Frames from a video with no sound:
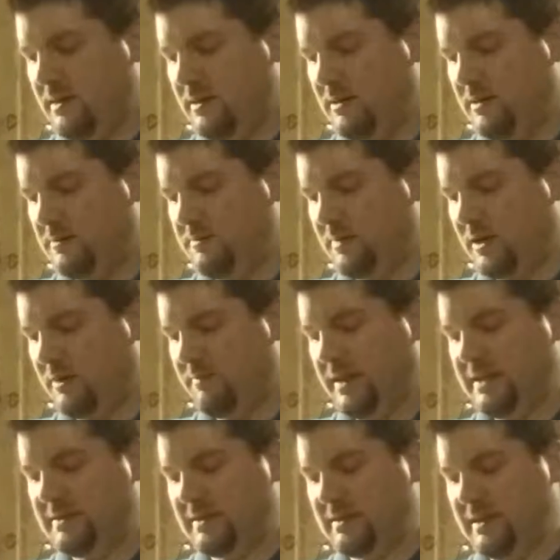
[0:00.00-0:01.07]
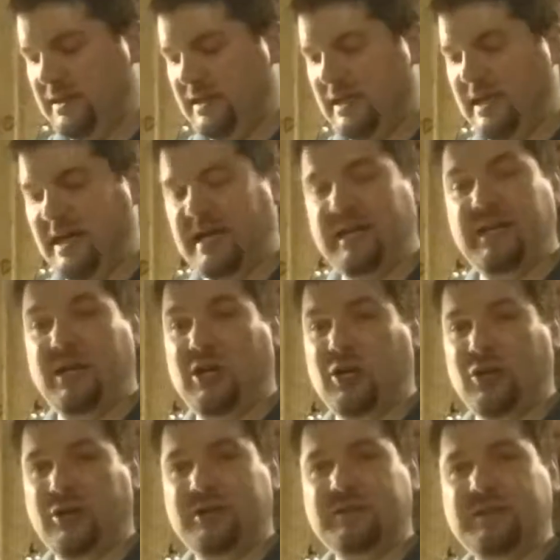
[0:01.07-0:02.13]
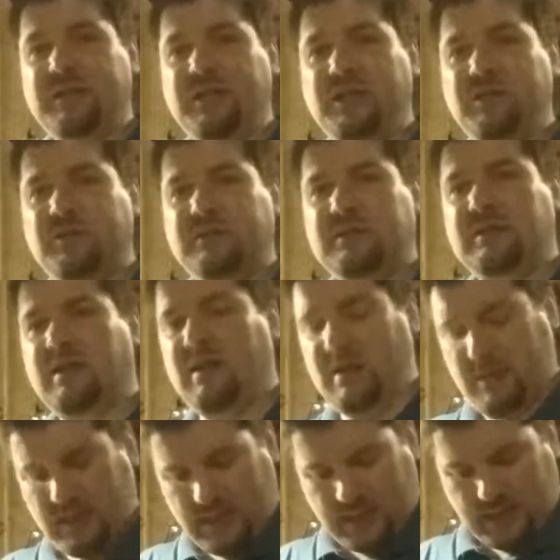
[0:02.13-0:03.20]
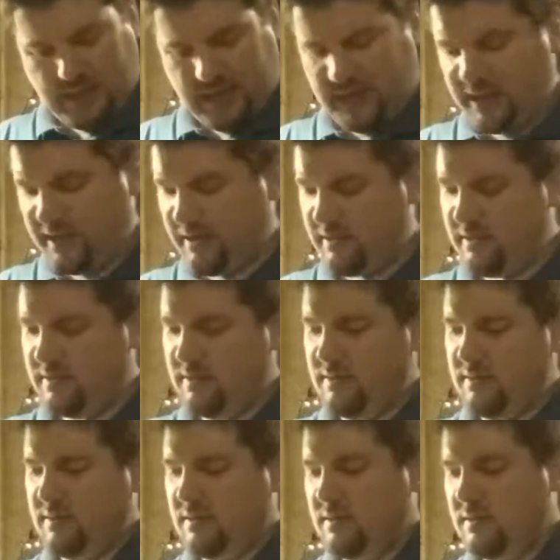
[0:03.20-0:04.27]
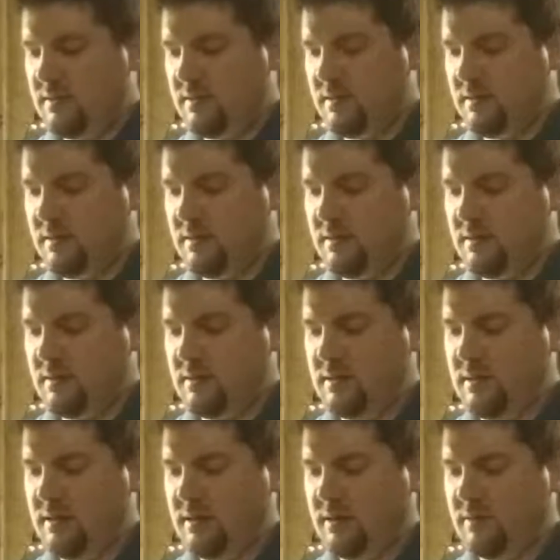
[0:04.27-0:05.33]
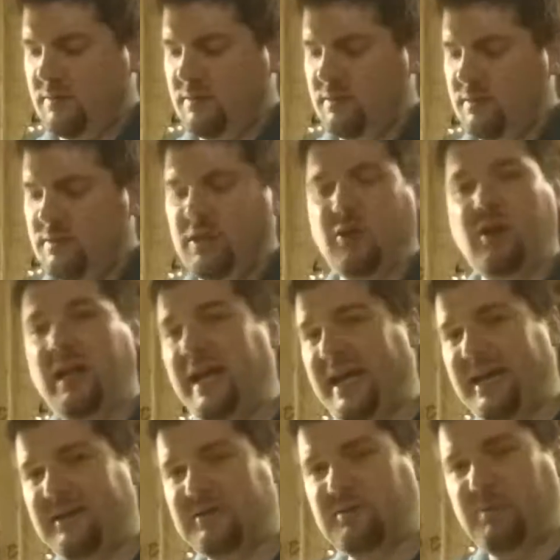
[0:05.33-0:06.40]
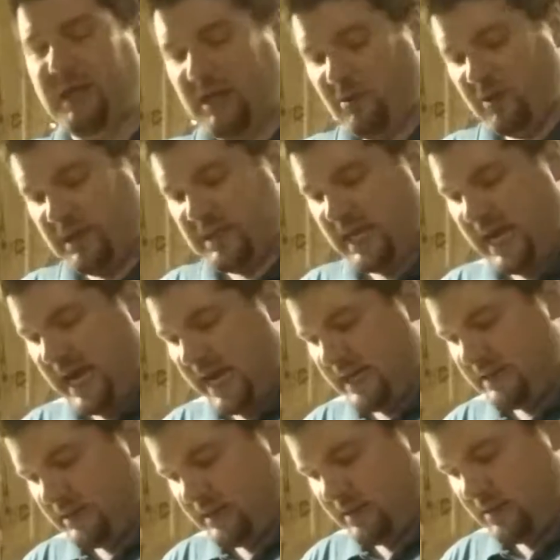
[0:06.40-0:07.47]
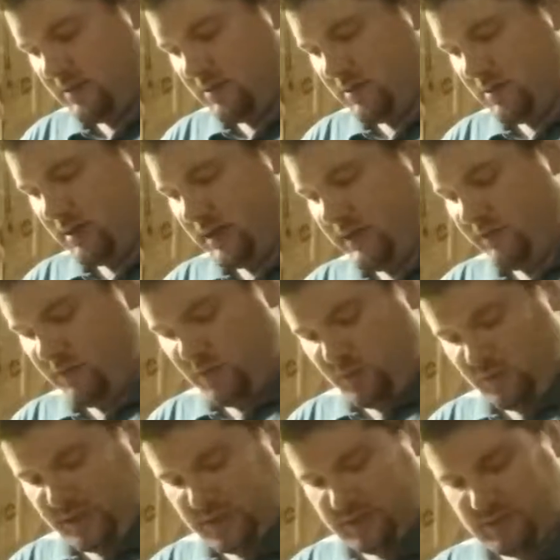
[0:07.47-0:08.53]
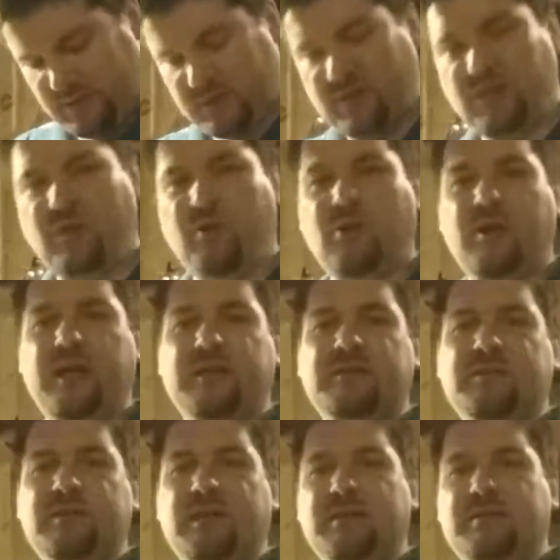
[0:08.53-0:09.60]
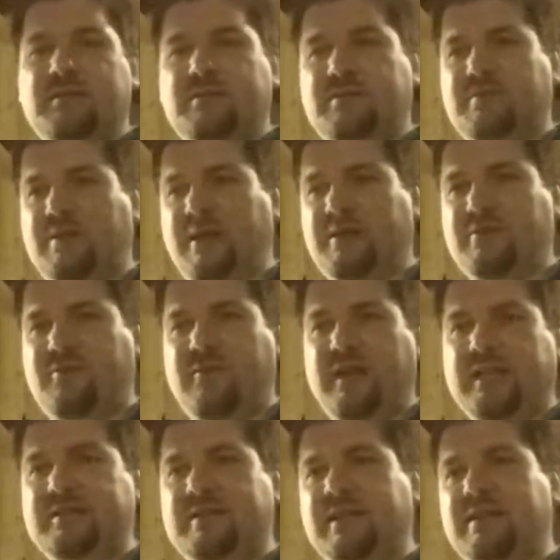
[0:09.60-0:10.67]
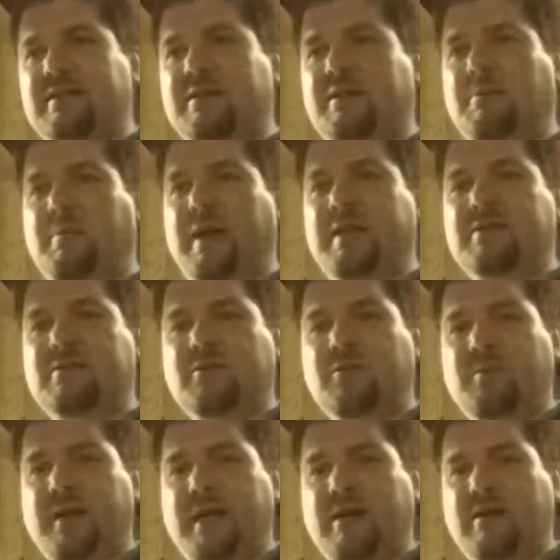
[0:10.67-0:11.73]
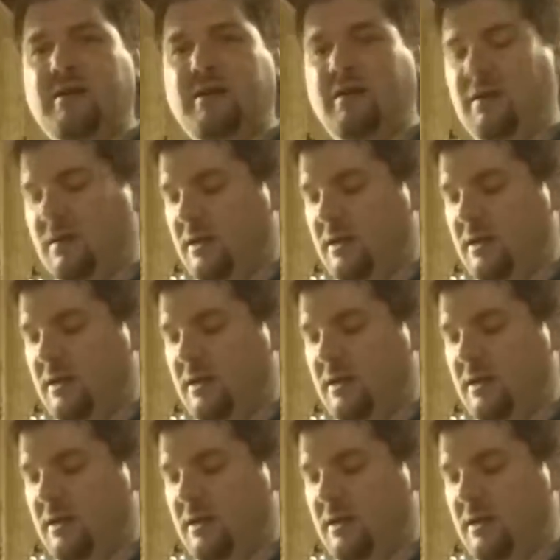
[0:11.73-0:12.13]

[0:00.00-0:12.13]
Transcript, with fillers: um, are basically the kind that artists use, and their their lead is better attached, or if you will, or it's it's it's fixed into the pencil better.